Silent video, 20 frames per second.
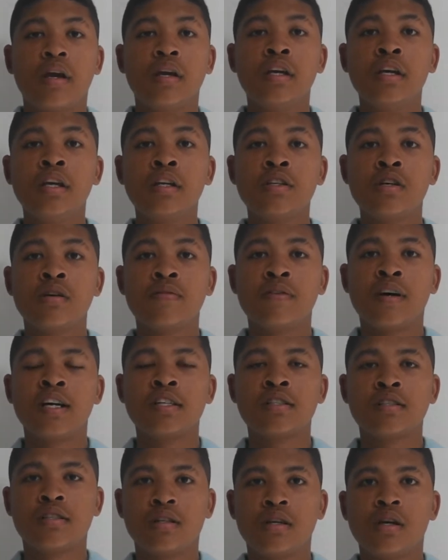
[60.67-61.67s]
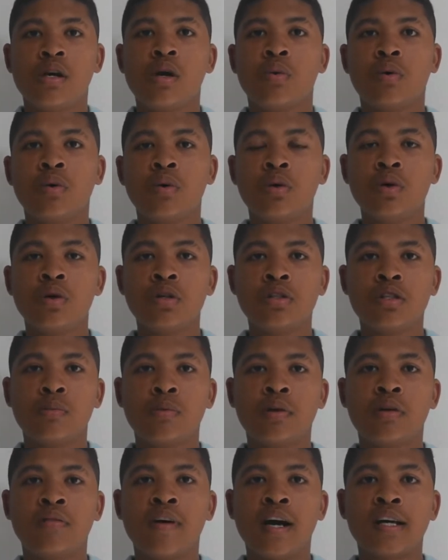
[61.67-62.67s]
Each of us will also
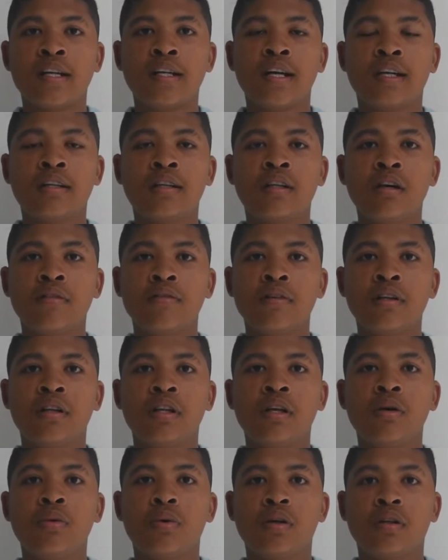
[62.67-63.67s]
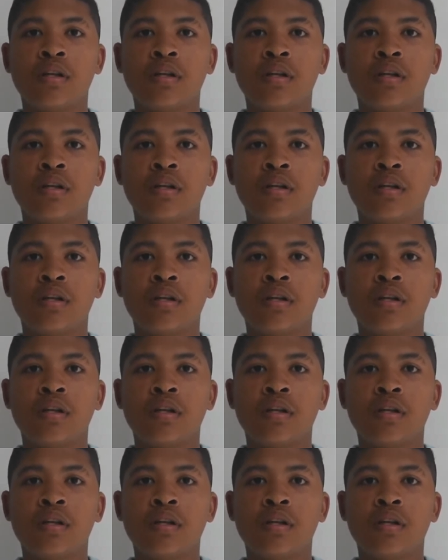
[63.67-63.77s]
provide an activity with